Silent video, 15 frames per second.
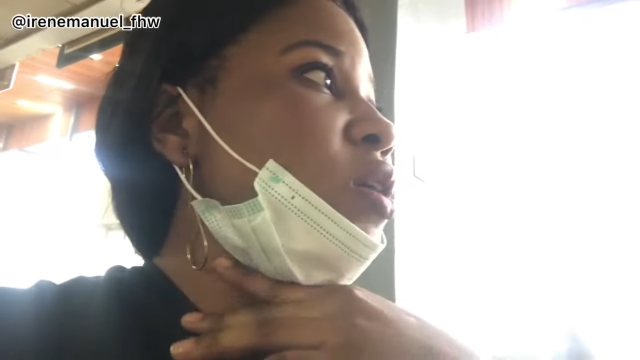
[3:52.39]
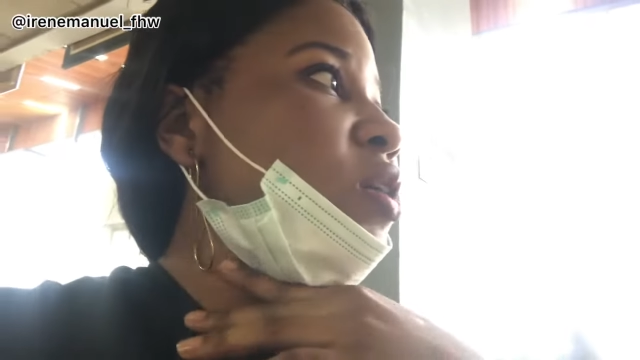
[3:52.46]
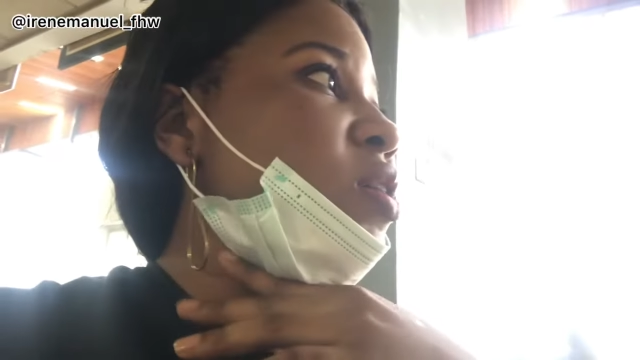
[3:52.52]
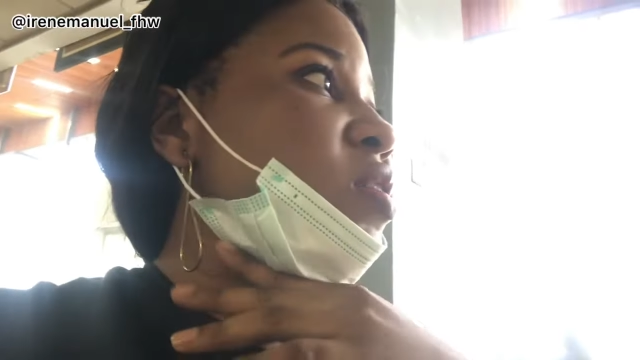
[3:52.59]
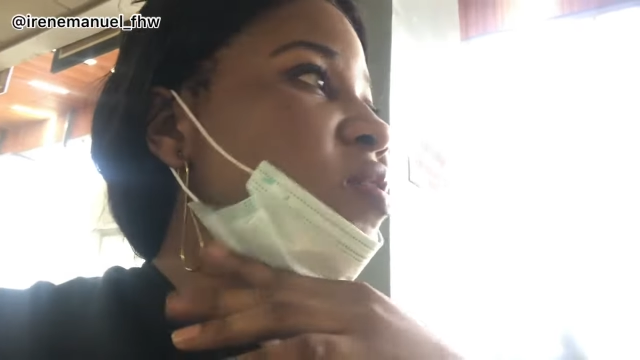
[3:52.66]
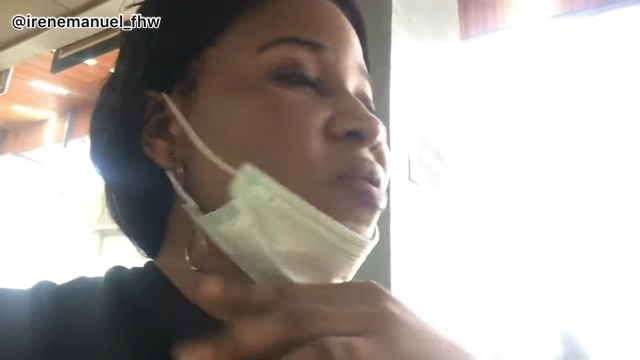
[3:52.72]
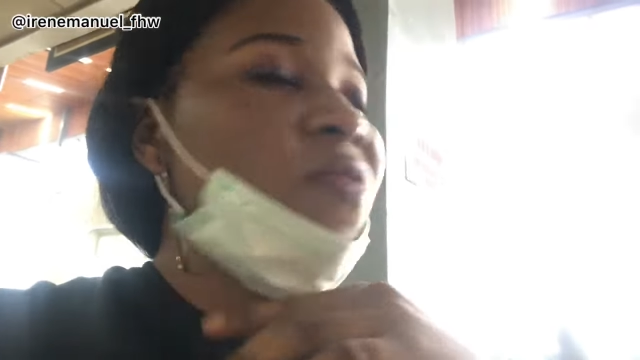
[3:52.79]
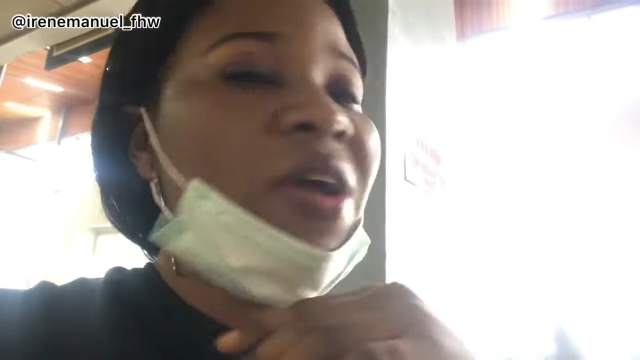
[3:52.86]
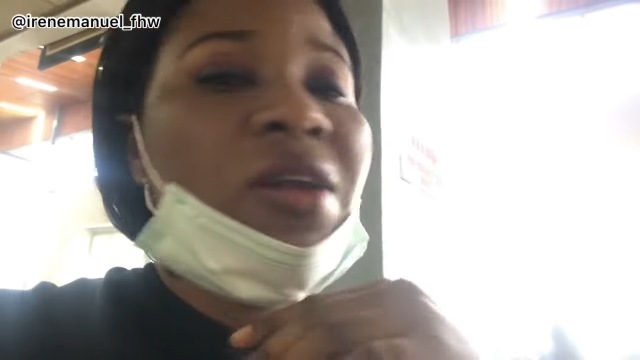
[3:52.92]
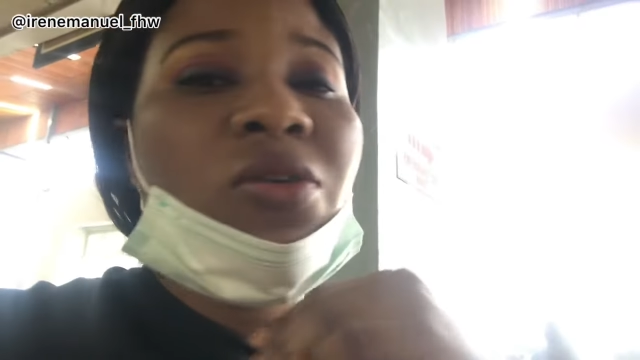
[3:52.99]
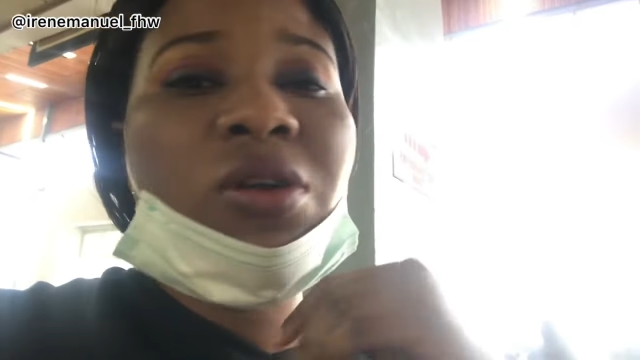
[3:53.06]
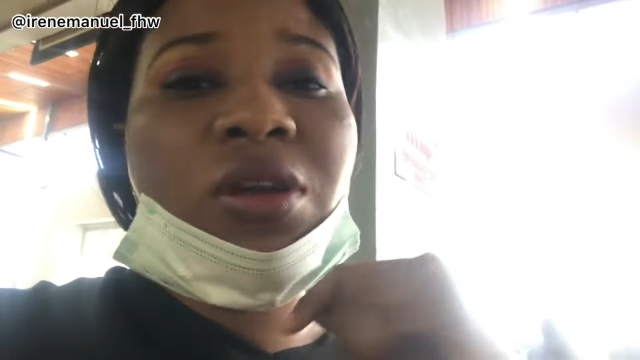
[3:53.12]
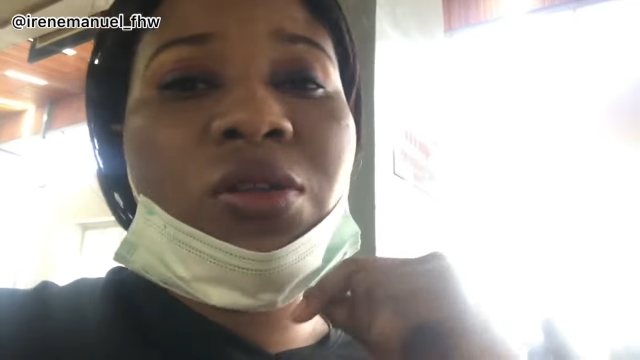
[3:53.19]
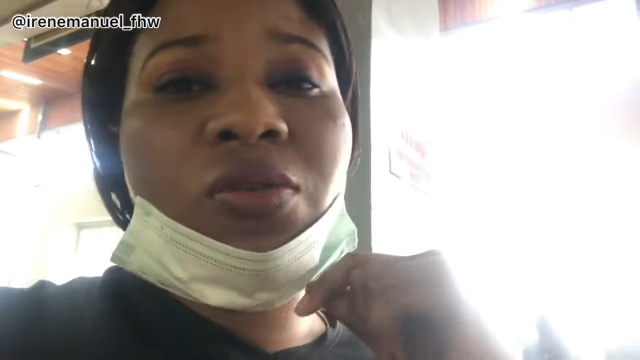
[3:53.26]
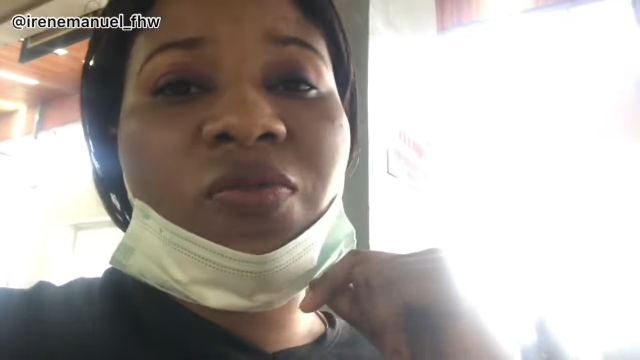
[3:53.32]
she's fine,
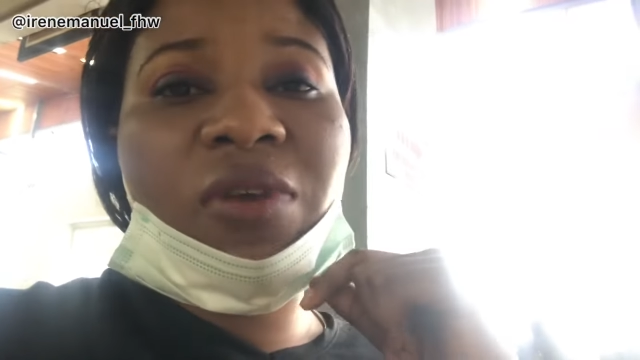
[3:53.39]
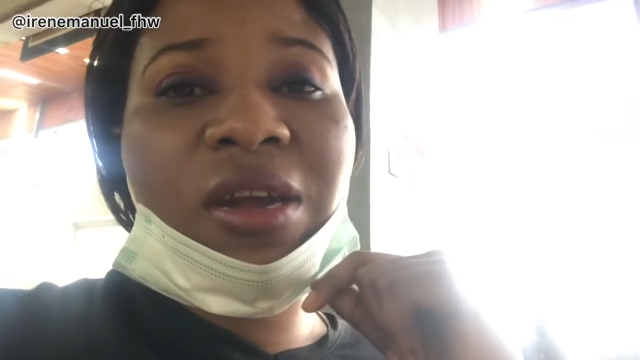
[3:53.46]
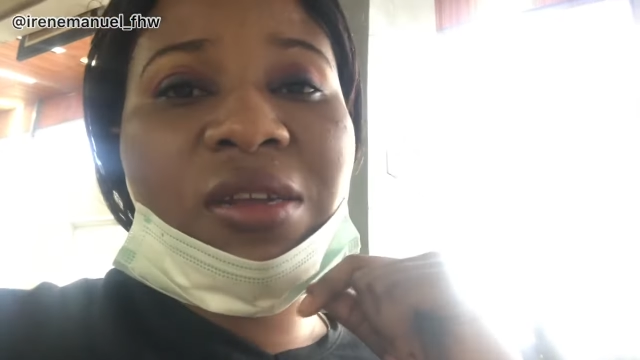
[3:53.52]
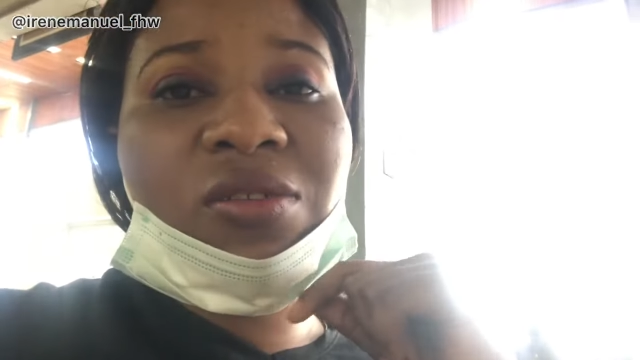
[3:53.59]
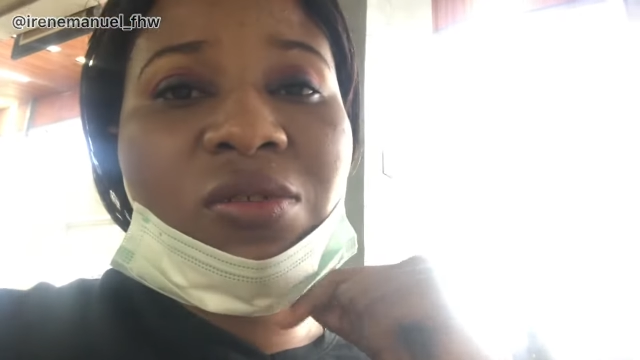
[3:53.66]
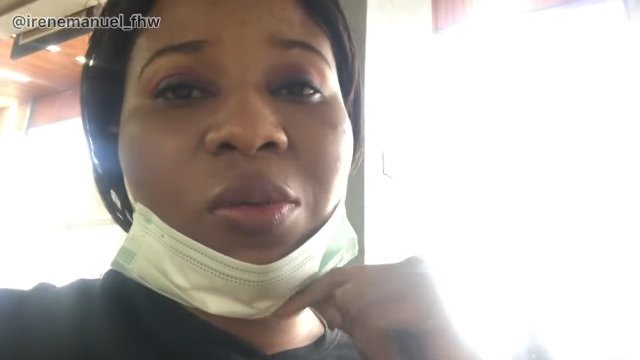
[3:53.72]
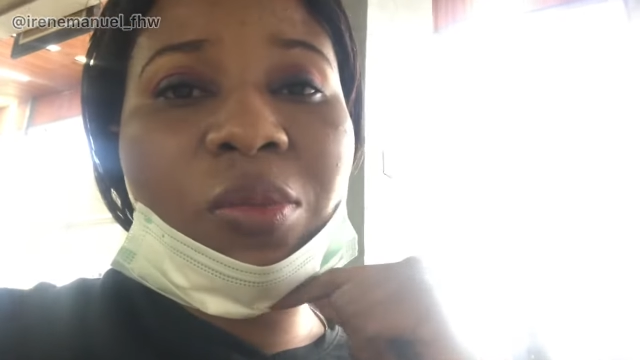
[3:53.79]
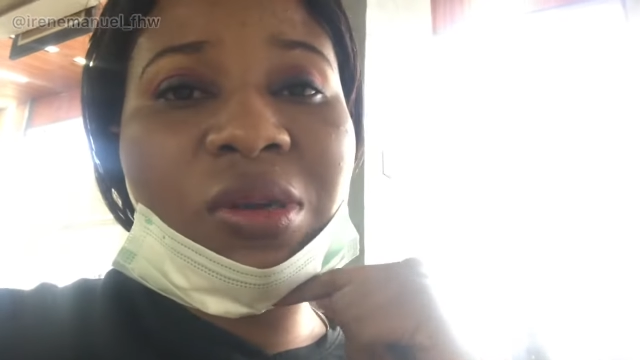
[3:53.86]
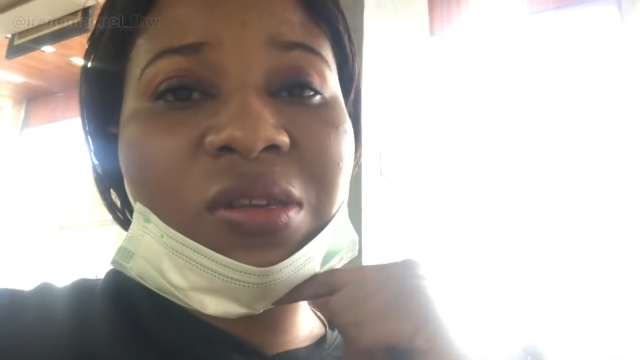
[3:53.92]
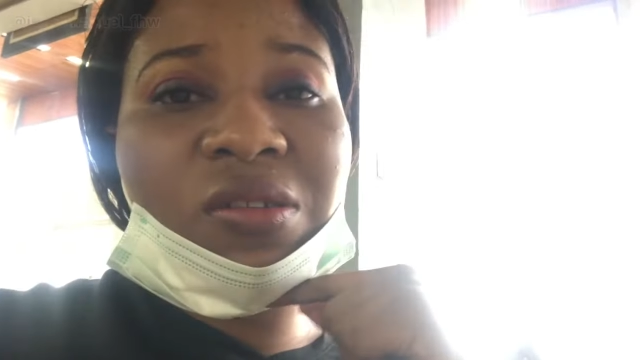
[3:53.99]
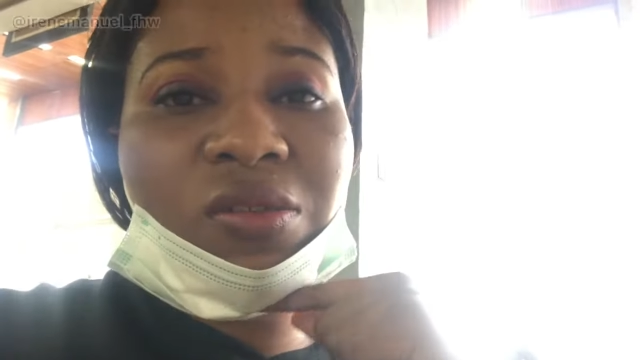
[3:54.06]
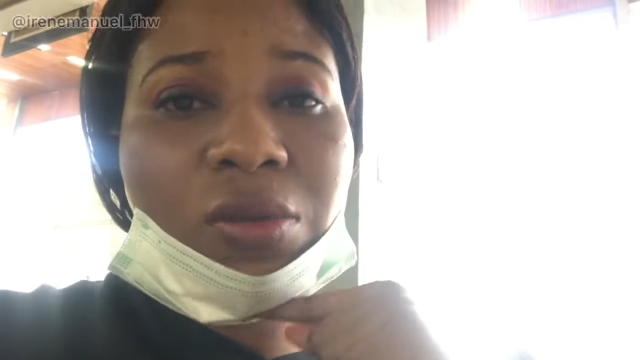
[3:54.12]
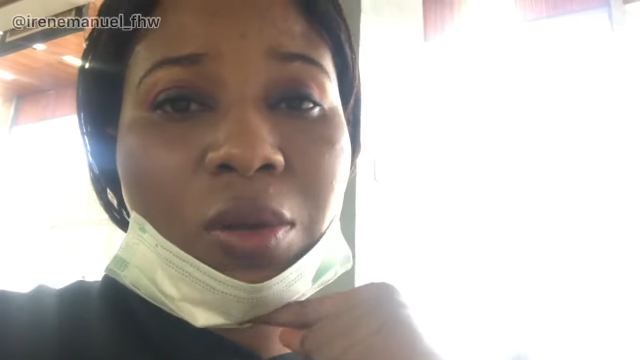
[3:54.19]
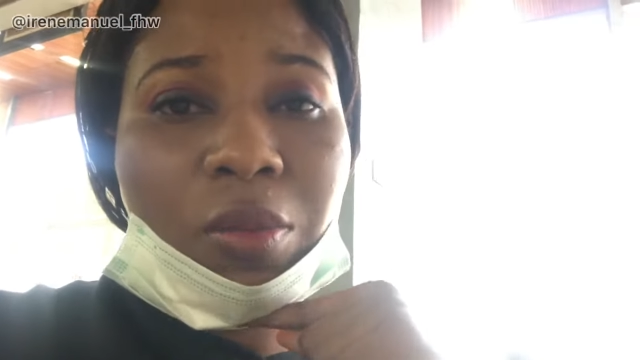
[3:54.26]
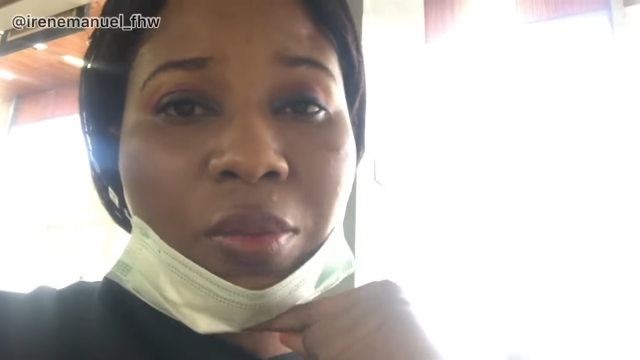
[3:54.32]
looking to find
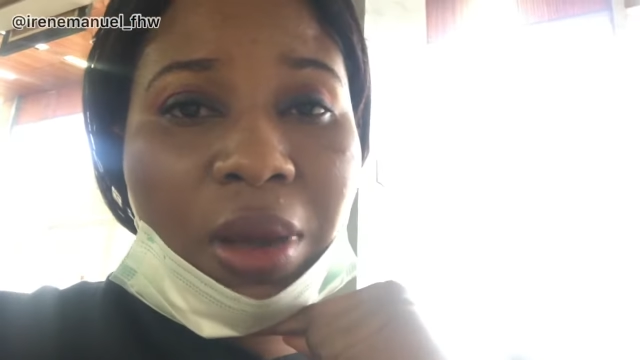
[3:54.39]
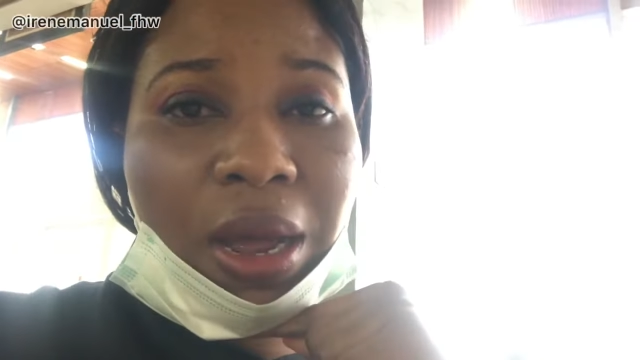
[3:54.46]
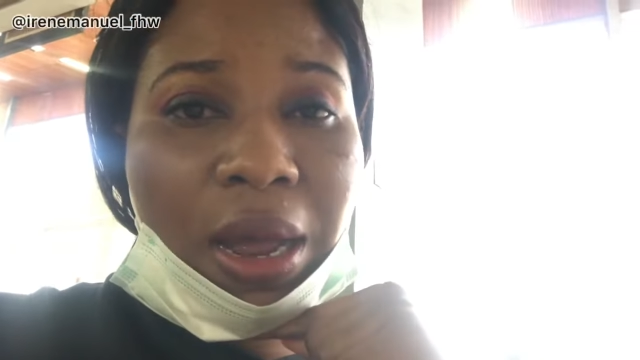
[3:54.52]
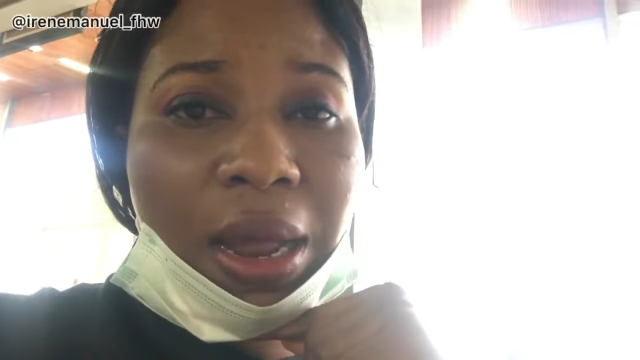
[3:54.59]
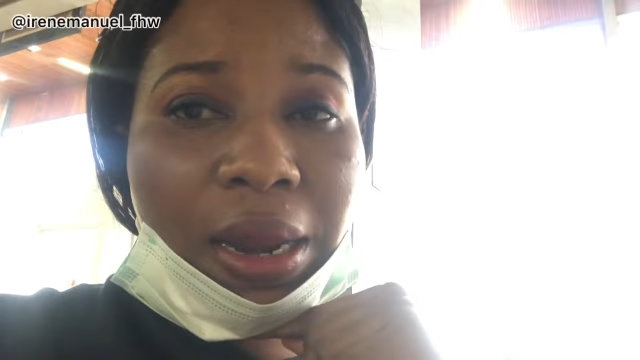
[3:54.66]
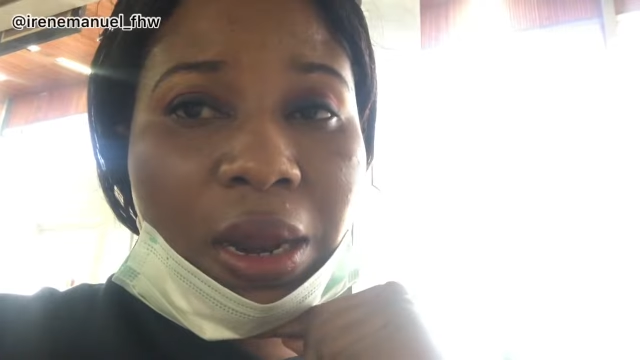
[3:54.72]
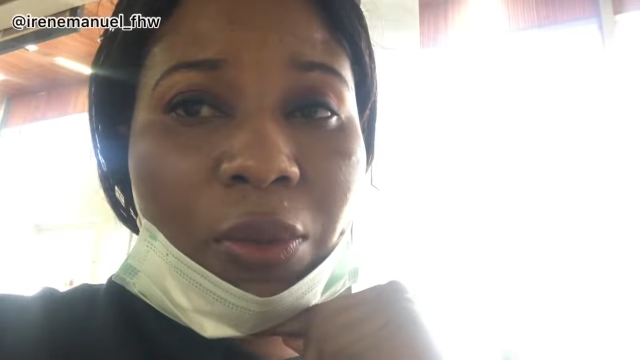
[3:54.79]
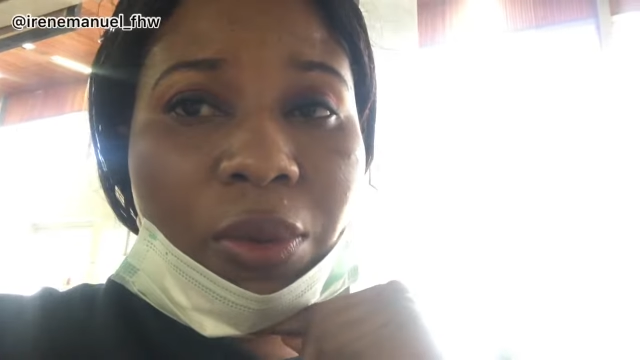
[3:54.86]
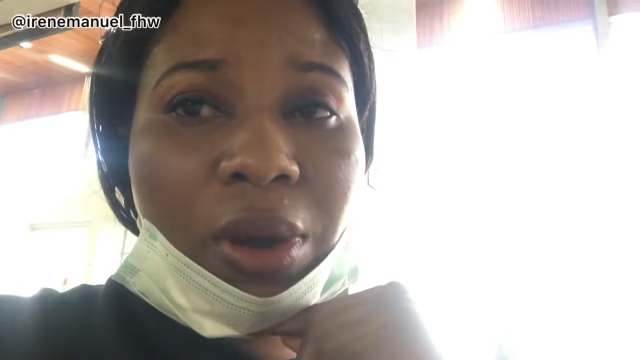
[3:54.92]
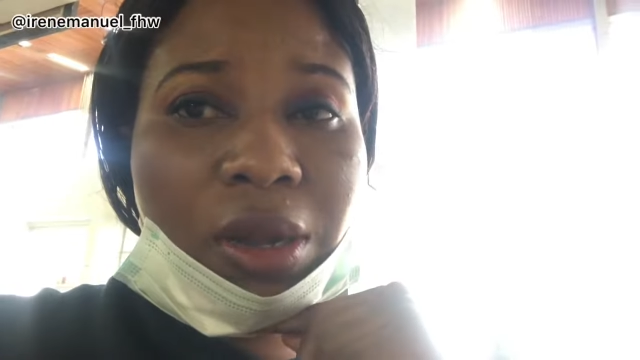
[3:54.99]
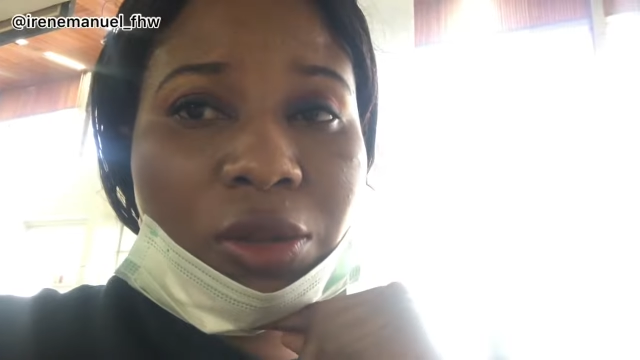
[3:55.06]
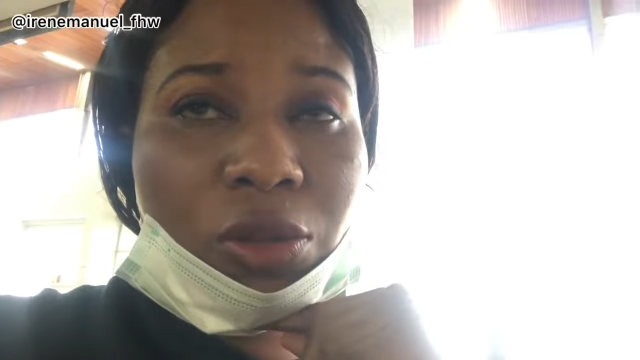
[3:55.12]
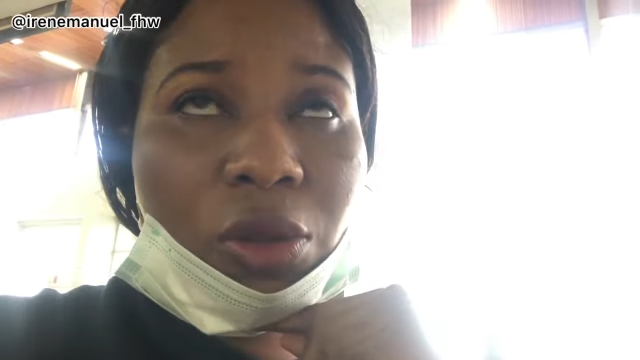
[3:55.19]
somebody's number that we can